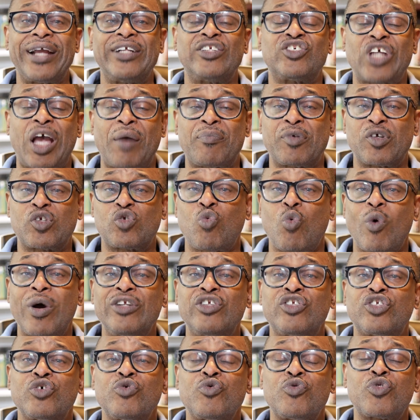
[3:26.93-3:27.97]
chapters 1,
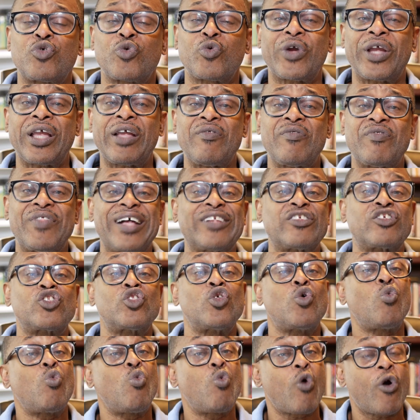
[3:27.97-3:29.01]
2, 3, that's the
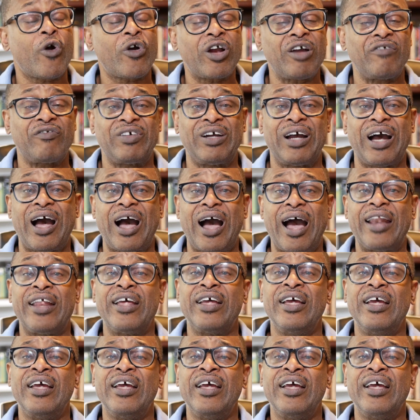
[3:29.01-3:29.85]
work of God